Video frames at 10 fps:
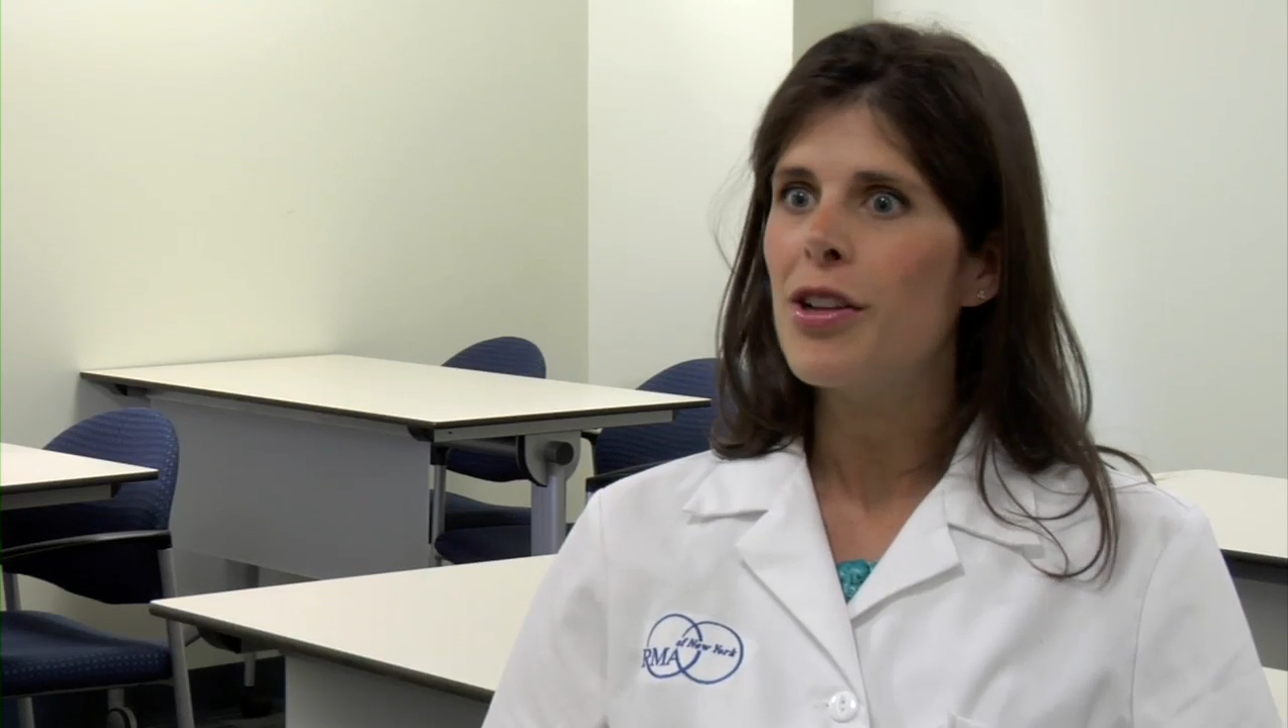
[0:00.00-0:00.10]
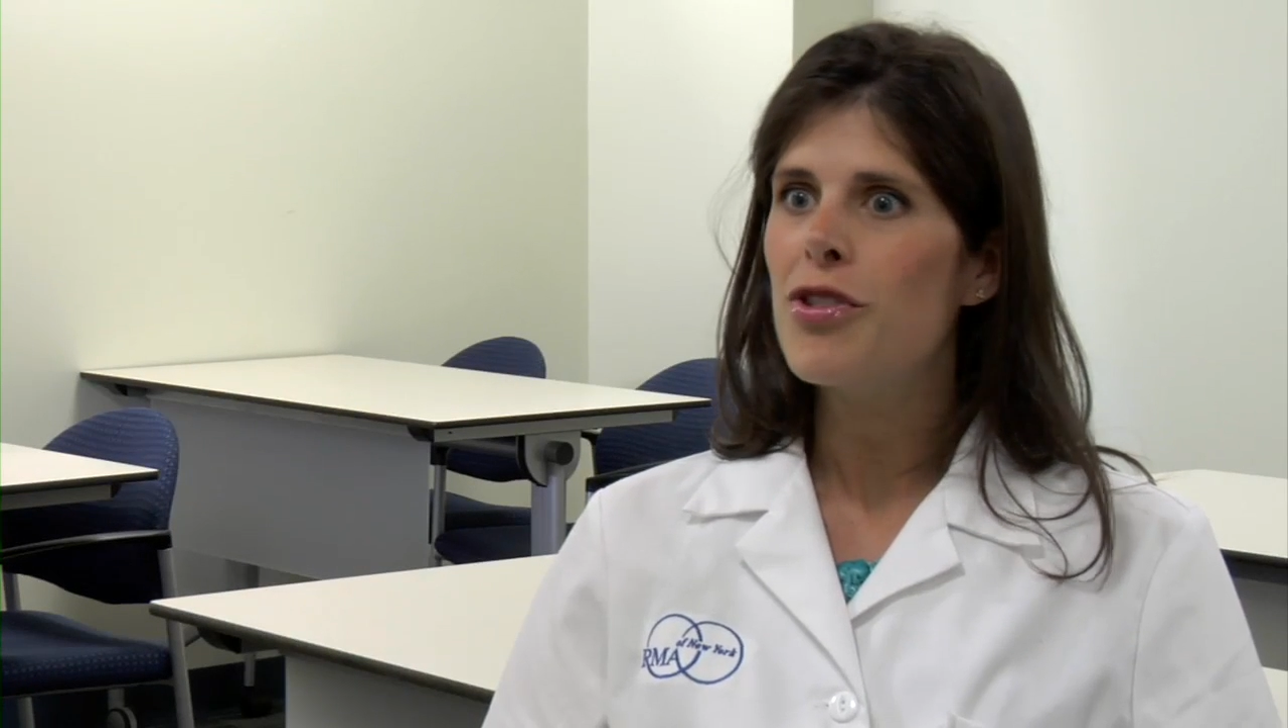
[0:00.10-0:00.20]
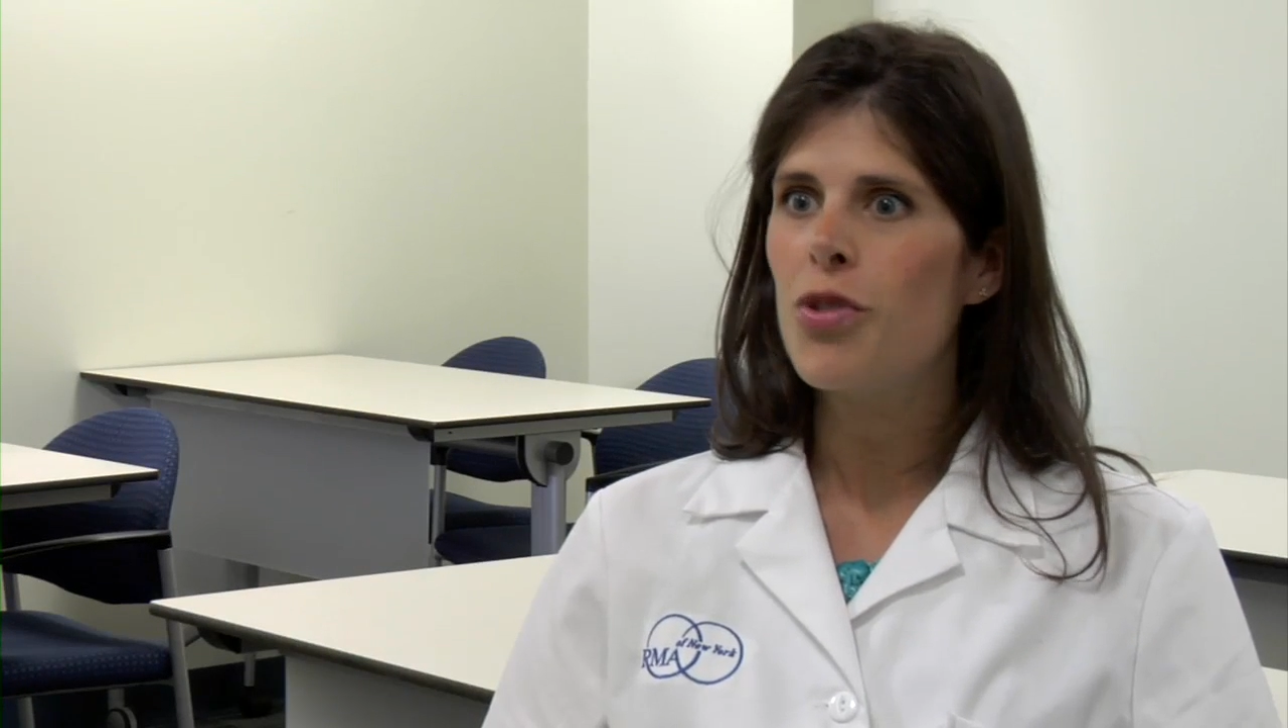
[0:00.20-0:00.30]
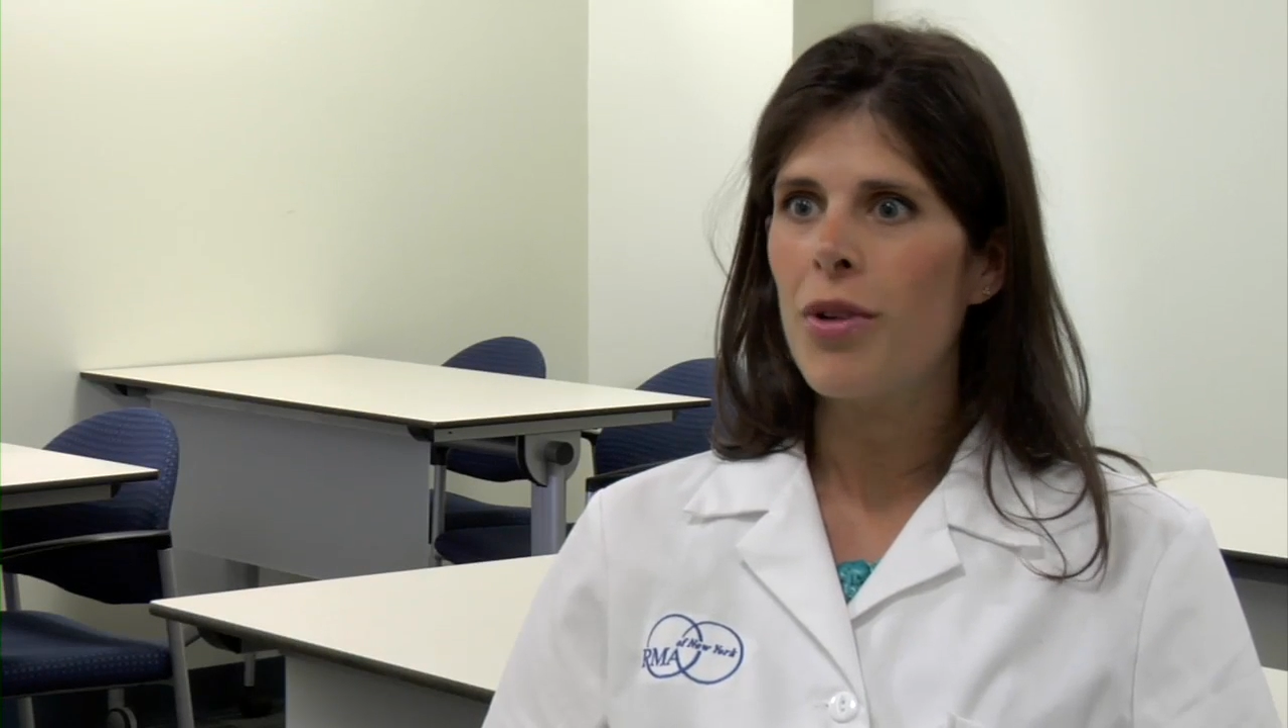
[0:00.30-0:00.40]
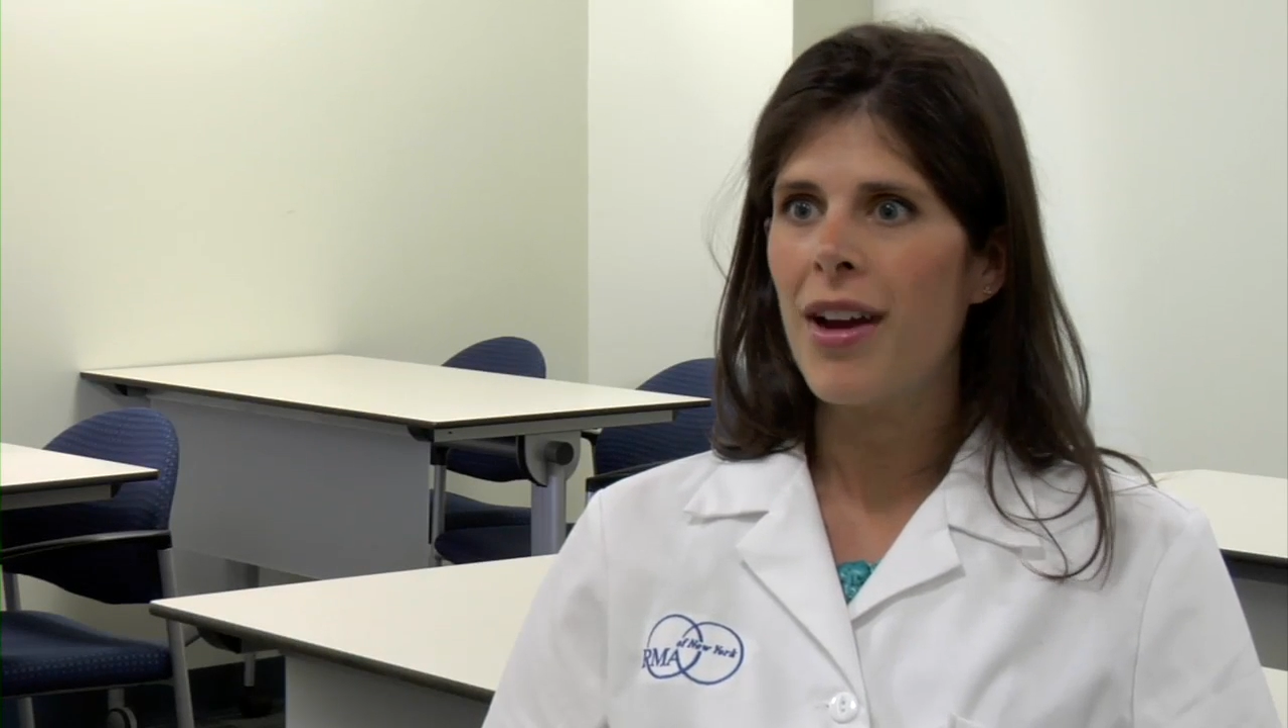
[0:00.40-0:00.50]

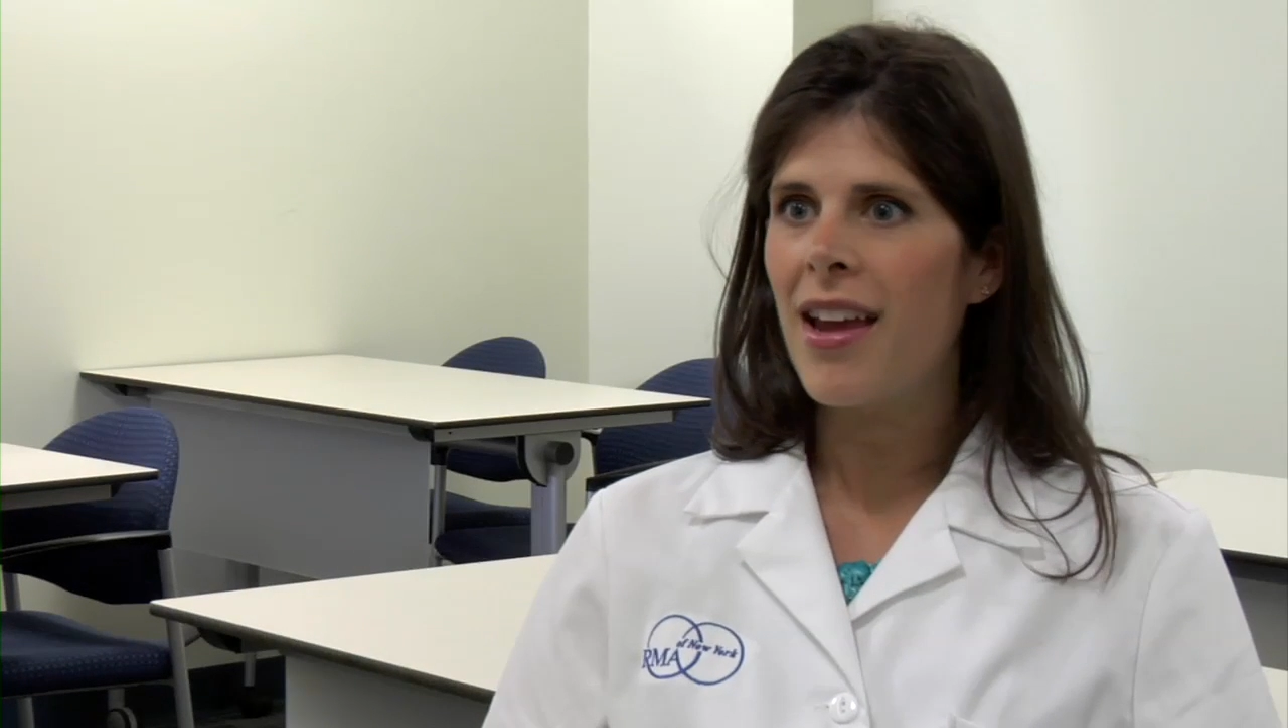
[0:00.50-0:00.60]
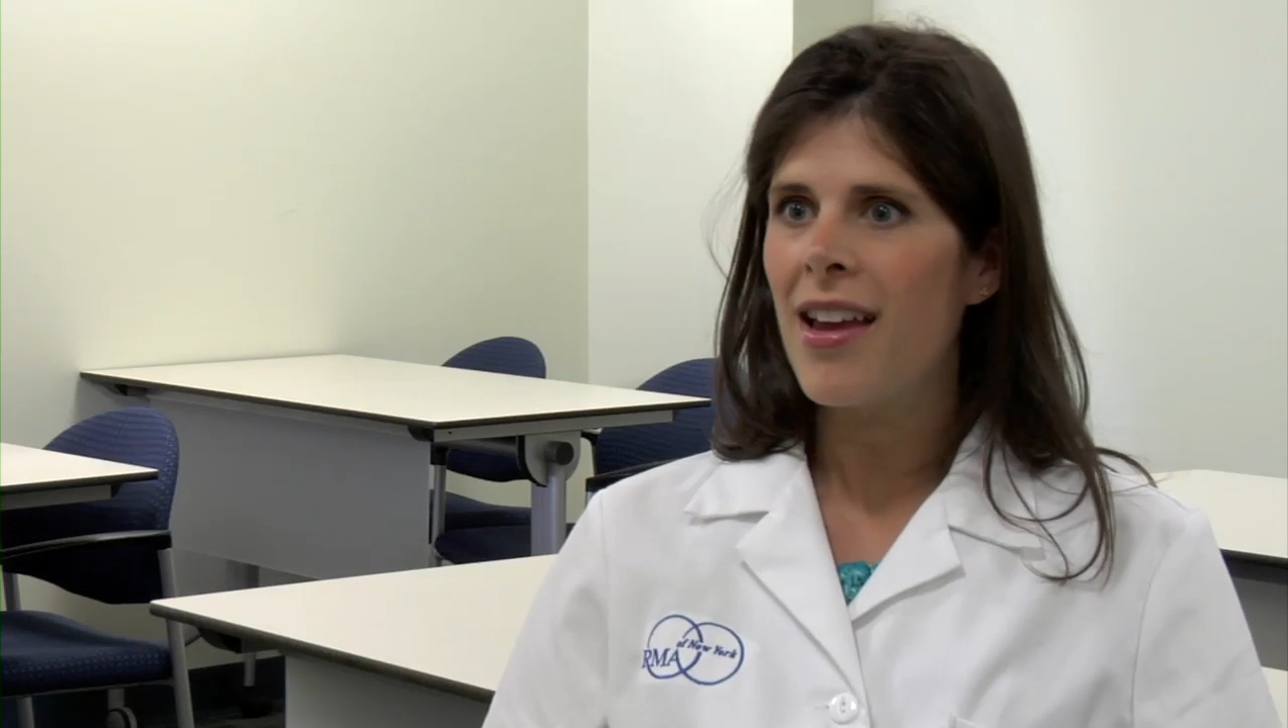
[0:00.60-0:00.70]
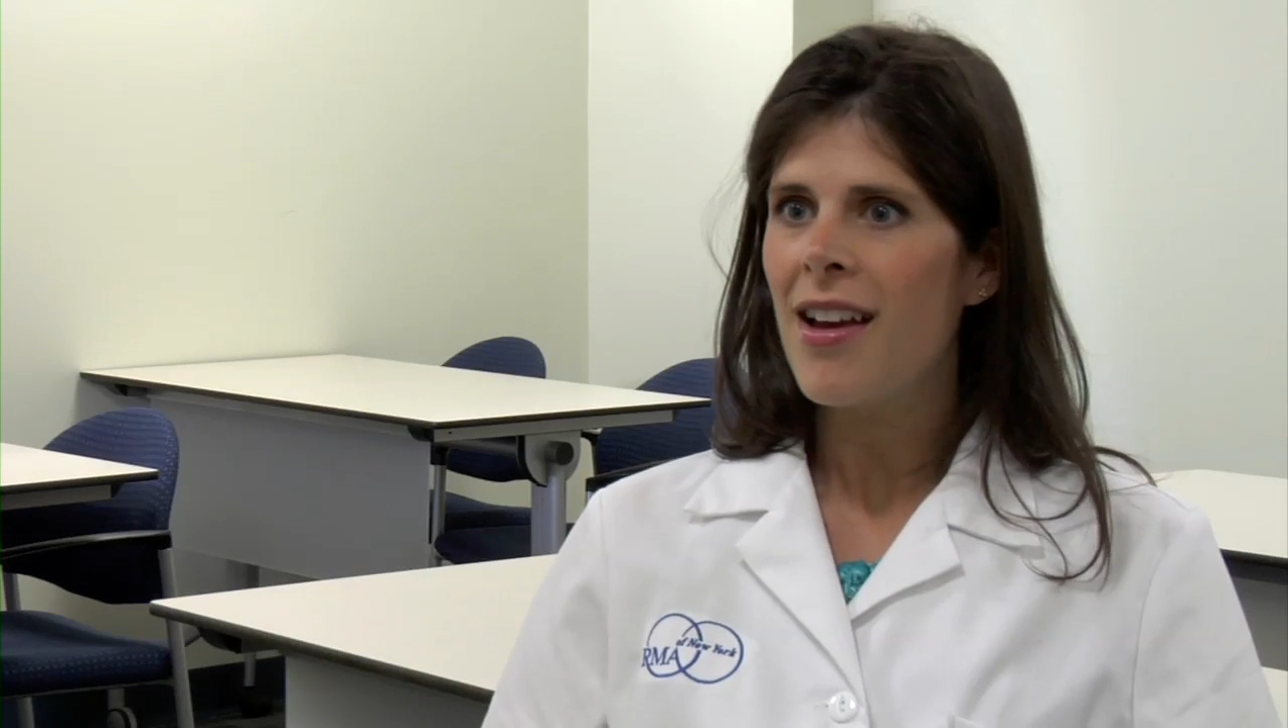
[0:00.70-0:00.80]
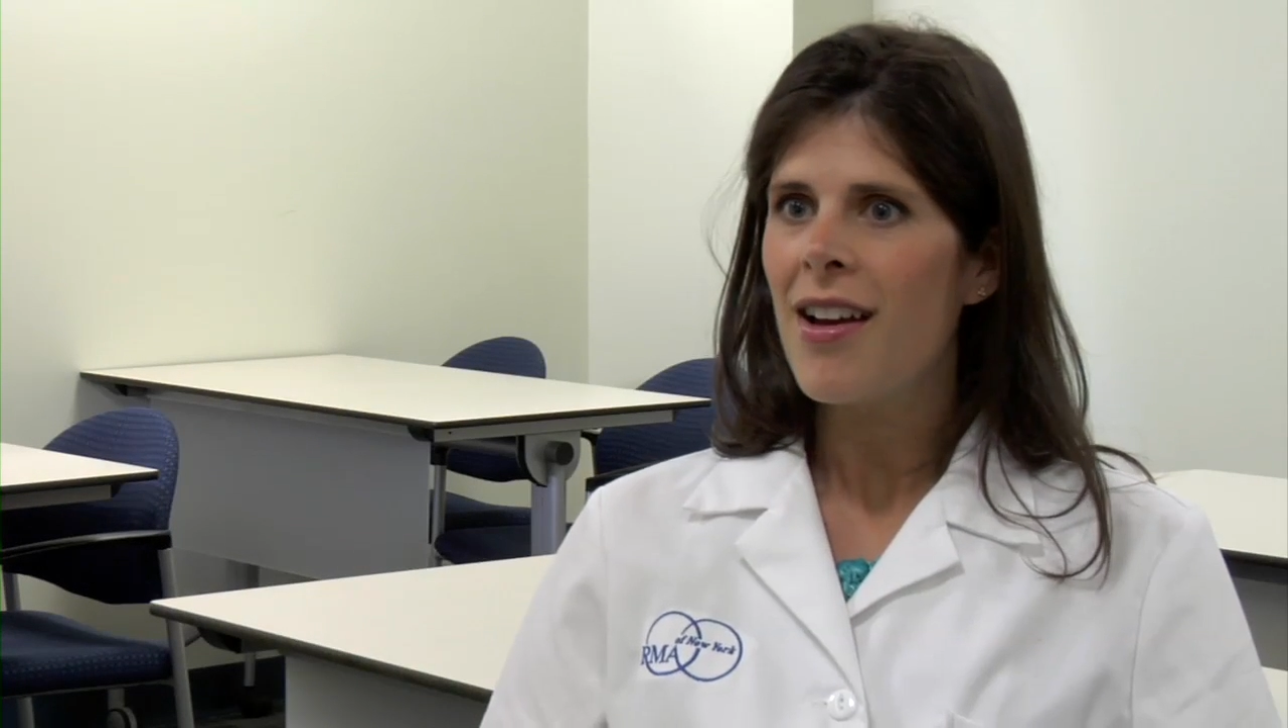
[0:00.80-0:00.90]
enjoy